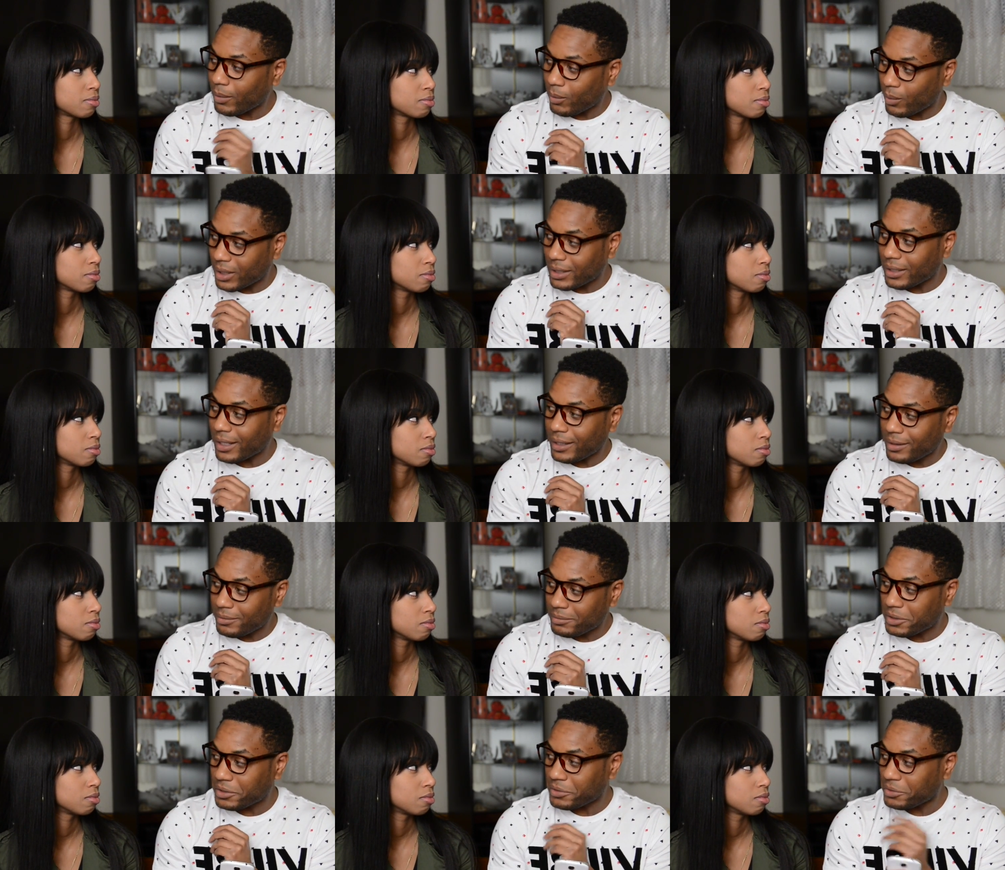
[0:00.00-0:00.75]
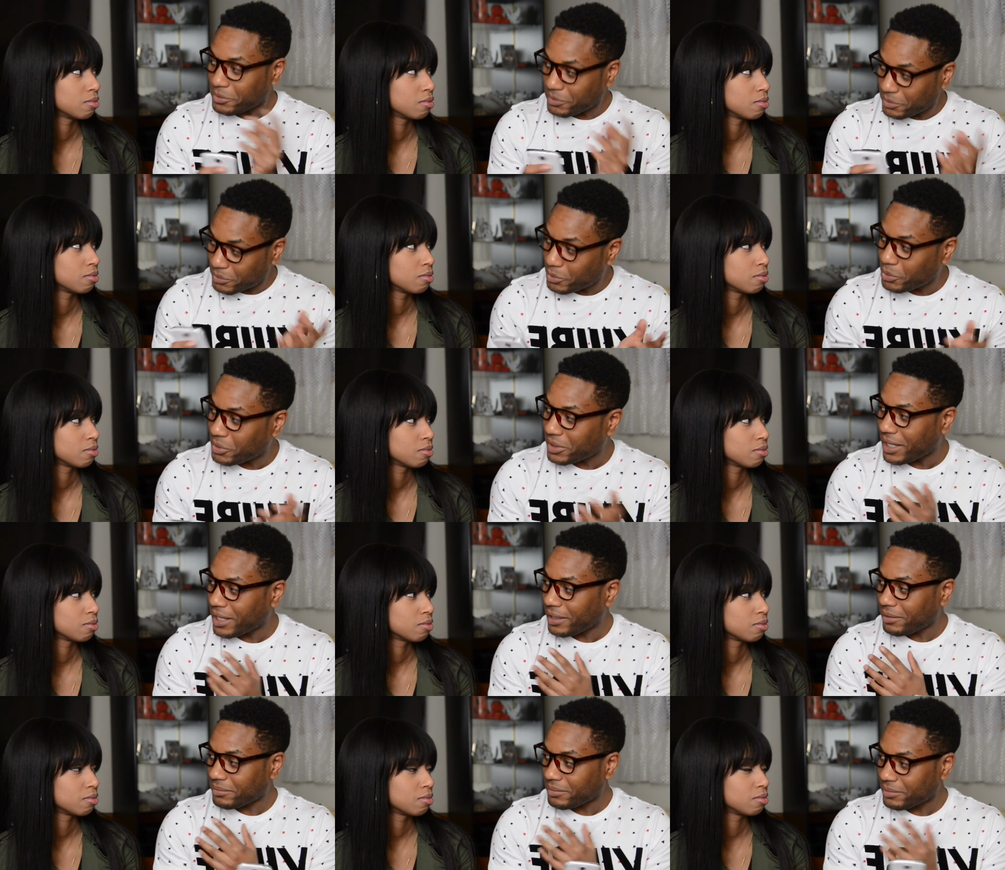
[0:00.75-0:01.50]
Speaker 1: one night, you know, it's a cool
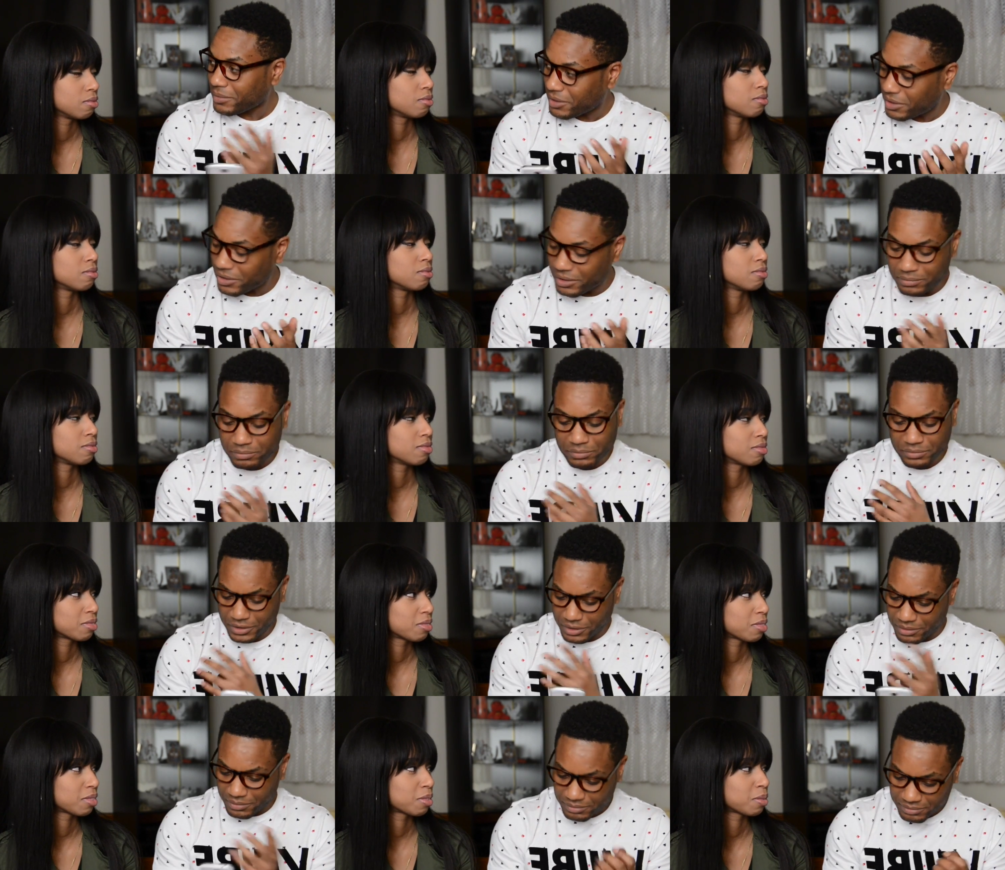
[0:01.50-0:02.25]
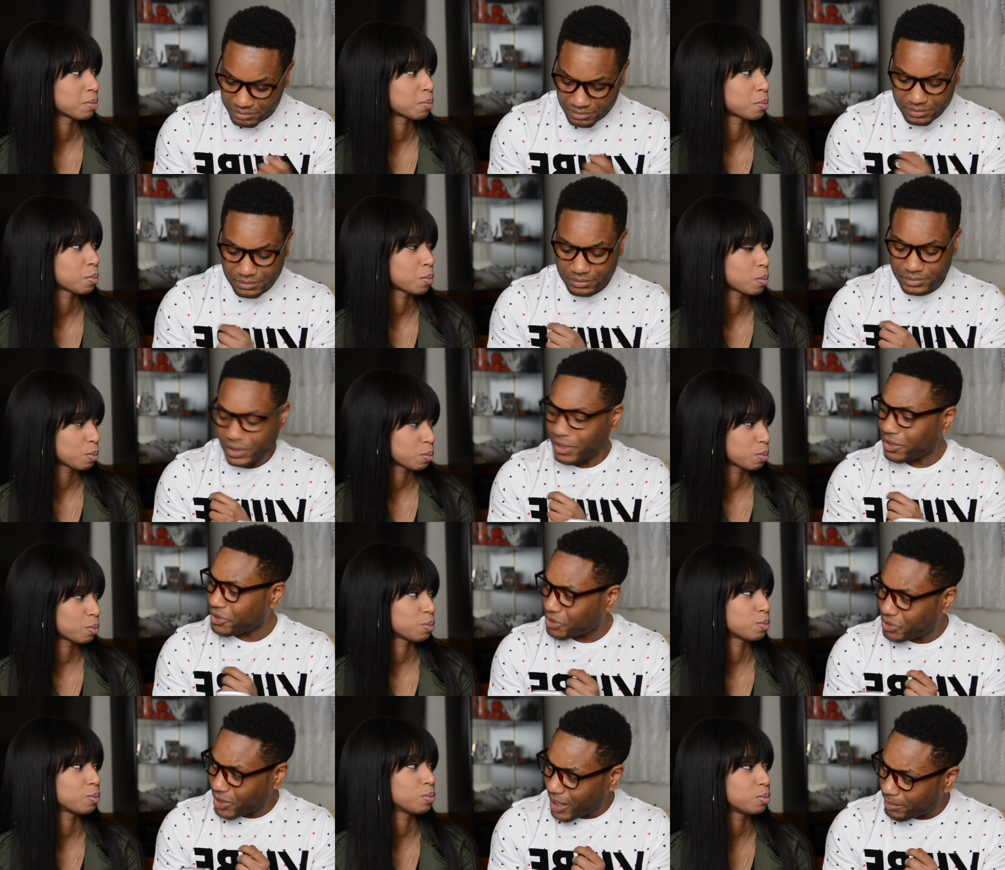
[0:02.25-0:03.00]
guy, mm -hmm. you know,
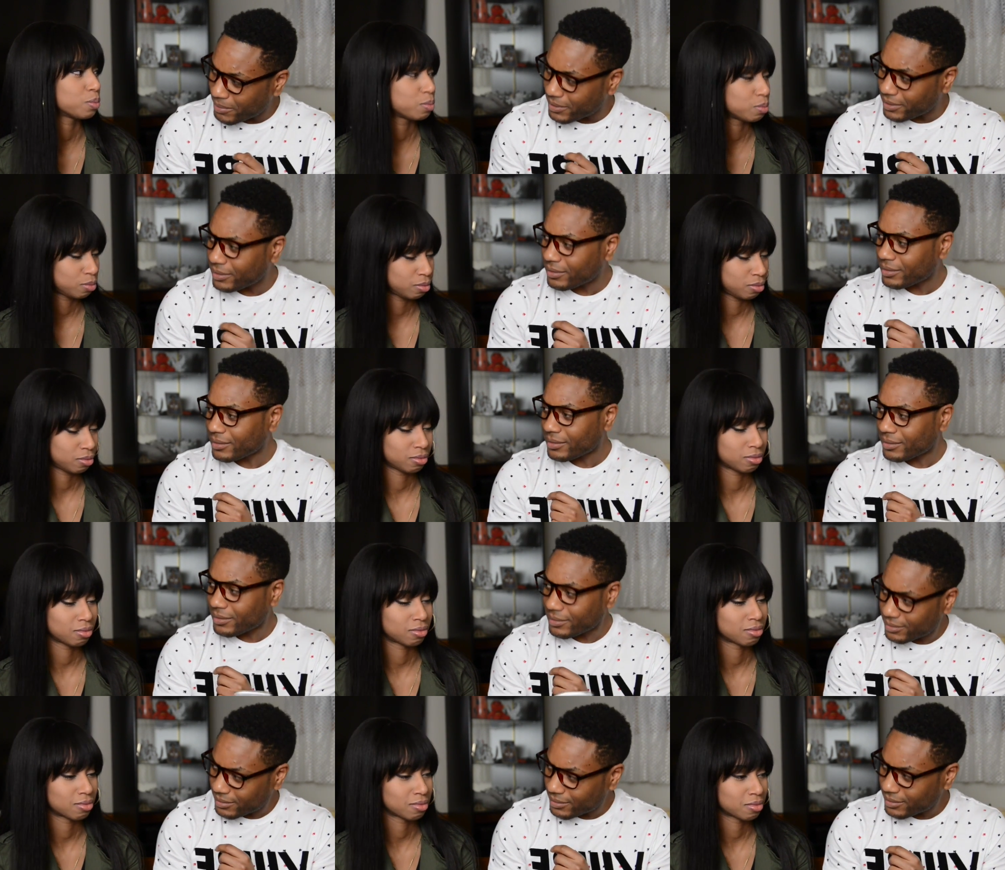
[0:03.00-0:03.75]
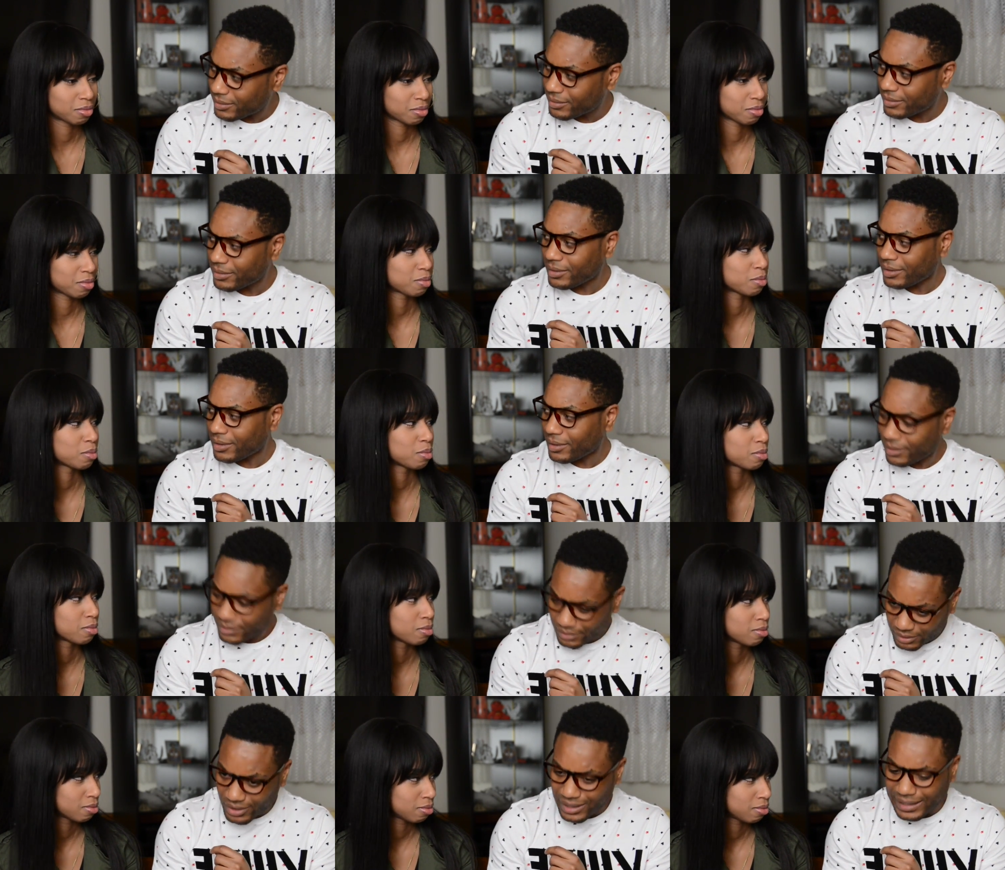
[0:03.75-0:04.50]
young strapping,
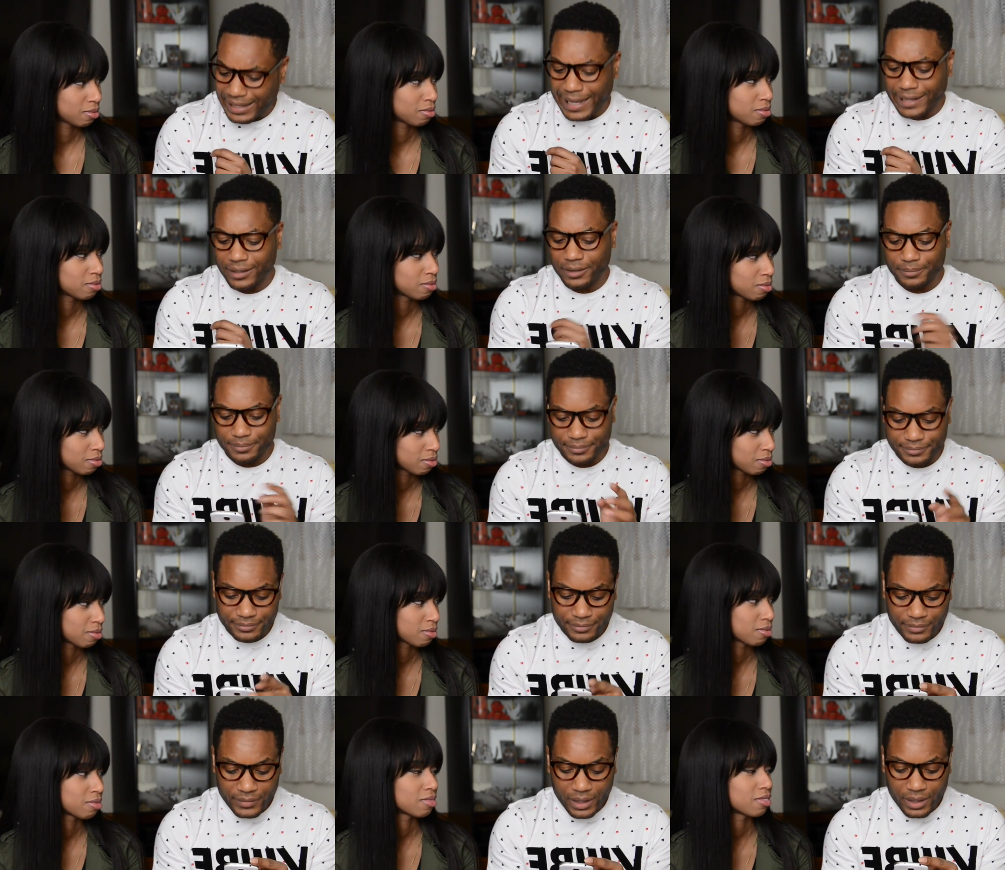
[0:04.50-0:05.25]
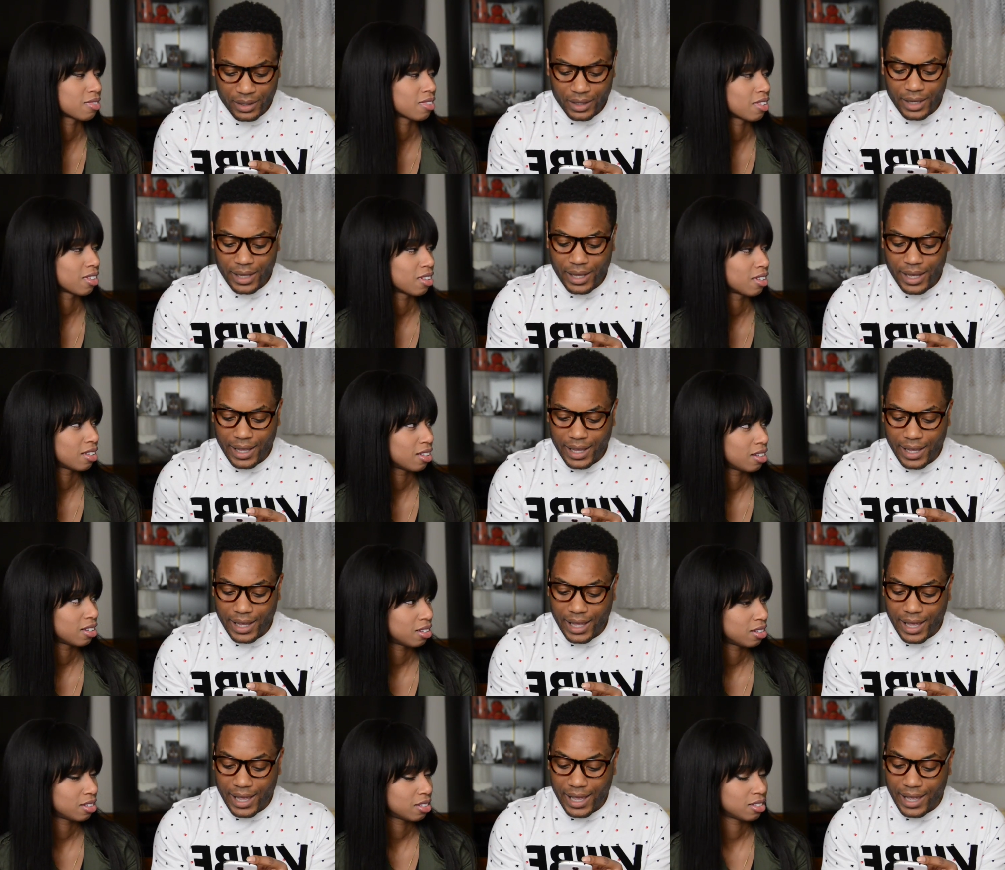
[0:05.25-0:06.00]
young lad,
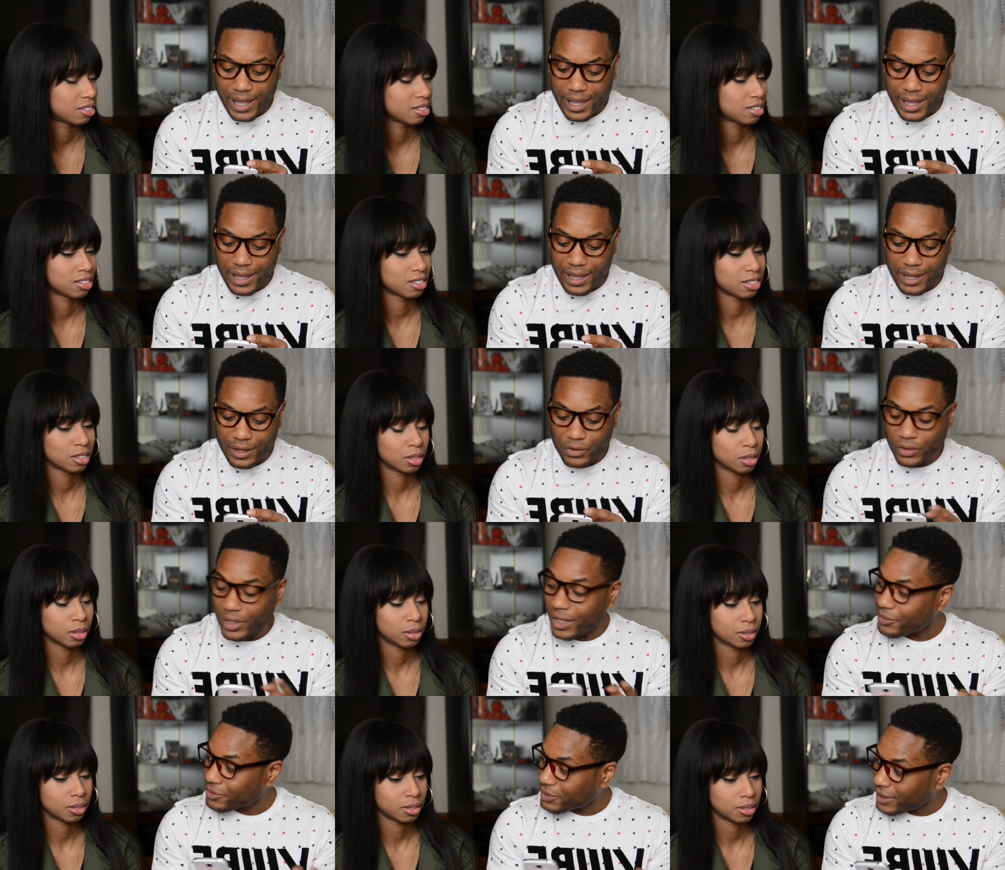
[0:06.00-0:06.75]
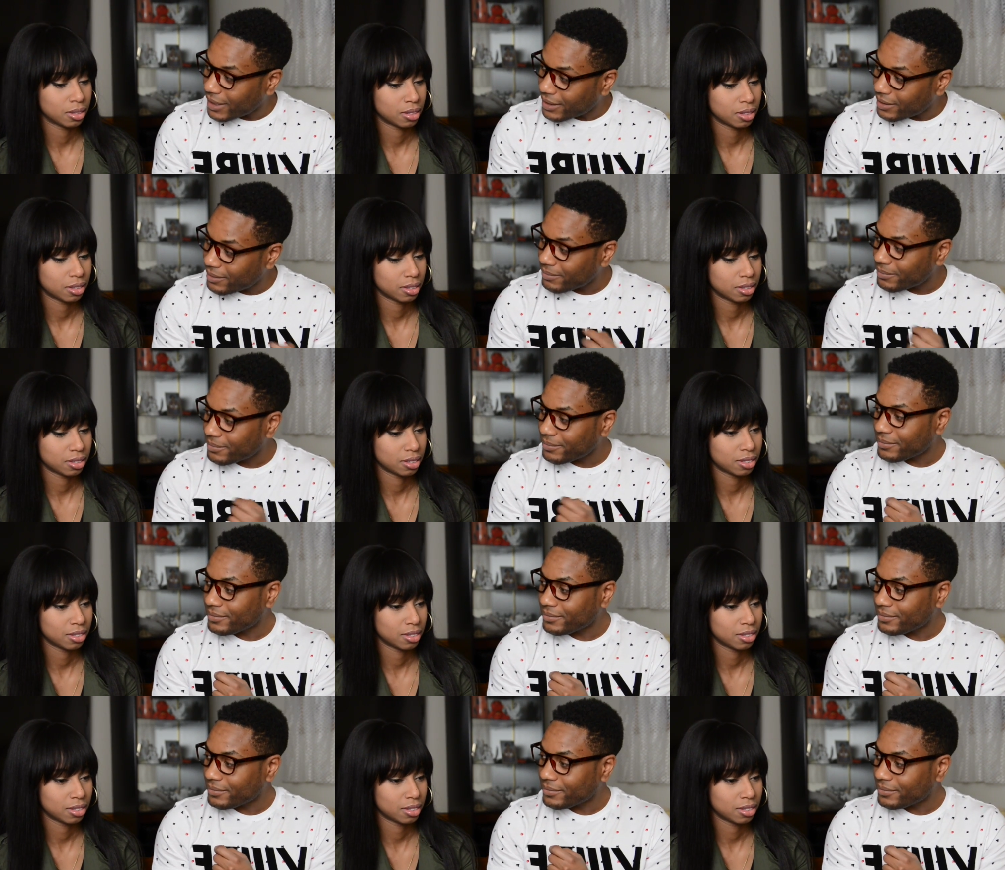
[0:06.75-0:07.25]
and you guys are dating.